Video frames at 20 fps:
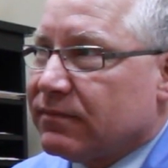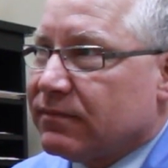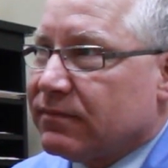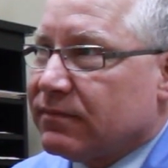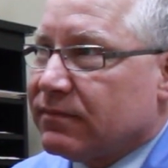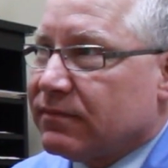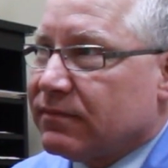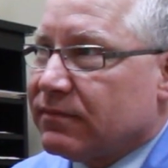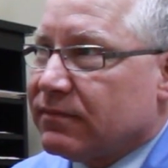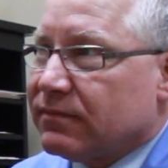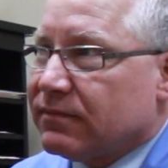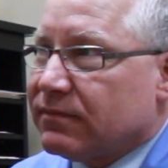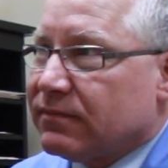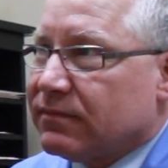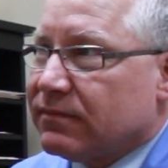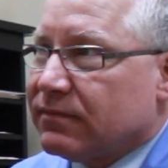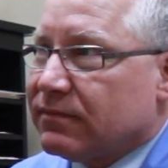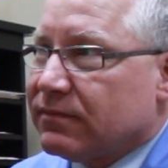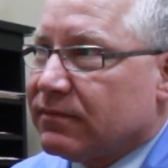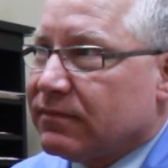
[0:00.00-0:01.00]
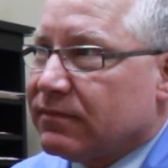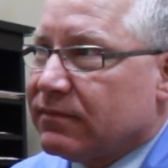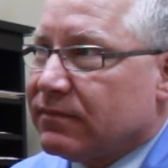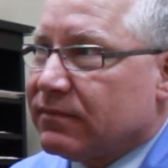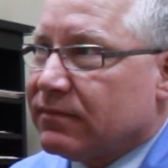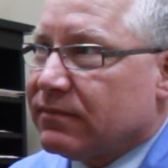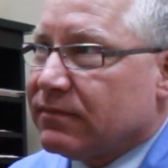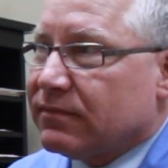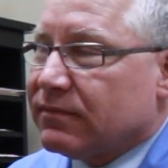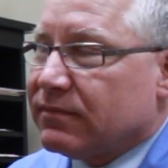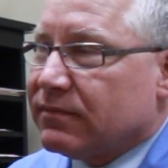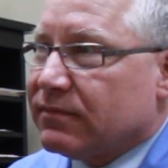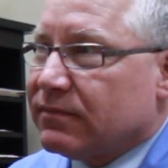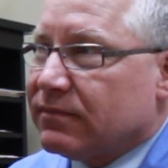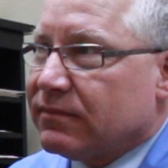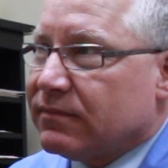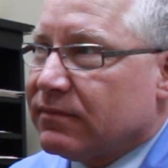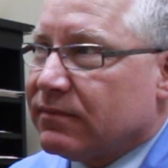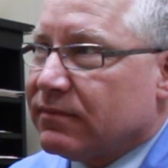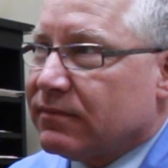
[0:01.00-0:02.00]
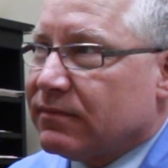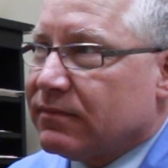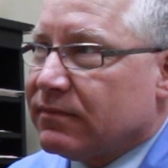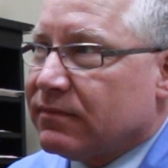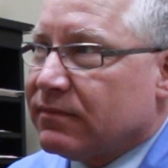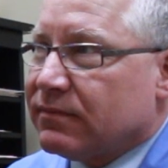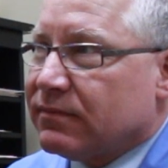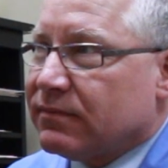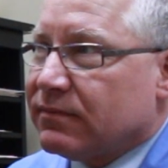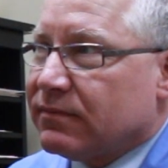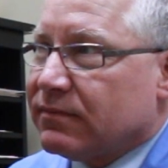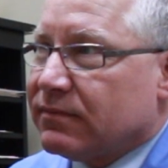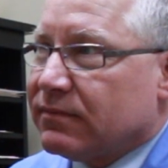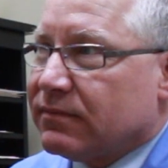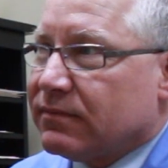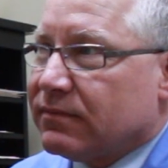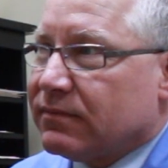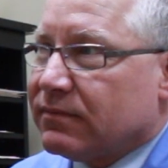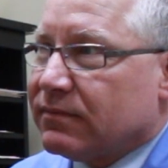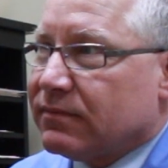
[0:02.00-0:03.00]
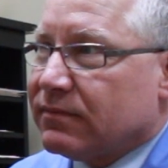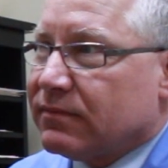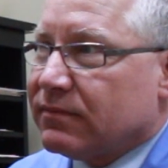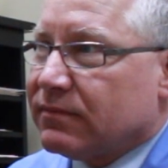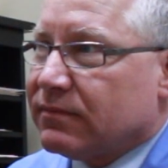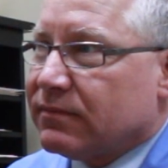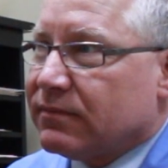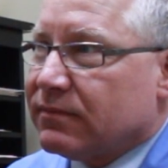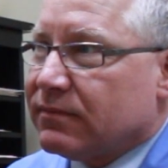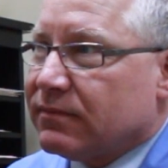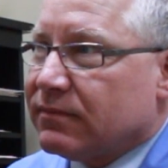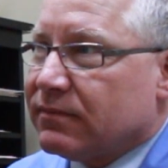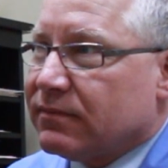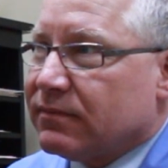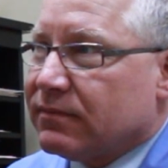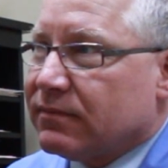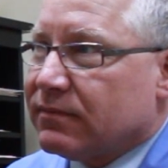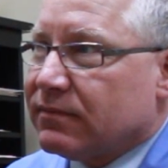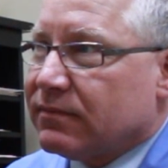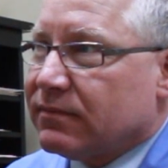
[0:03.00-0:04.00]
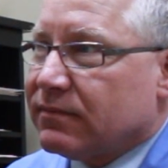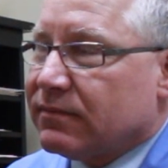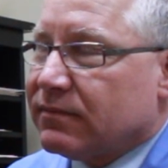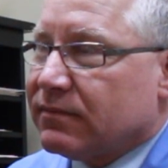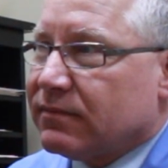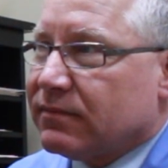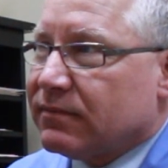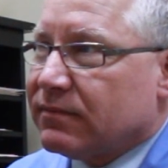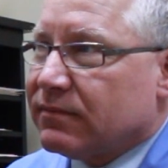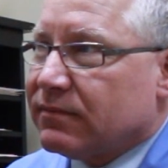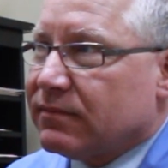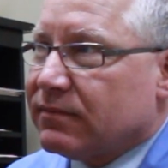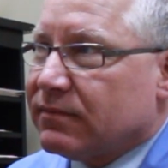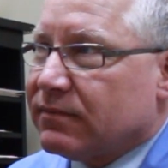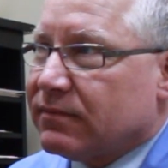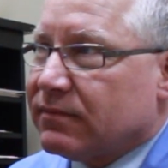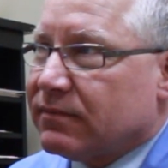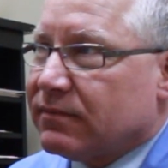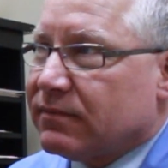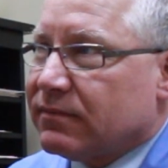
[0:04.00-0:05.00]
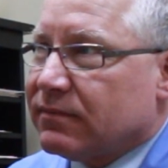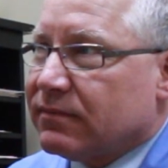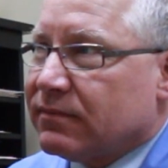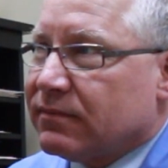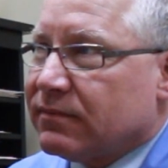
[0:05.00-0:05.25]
(not speaking)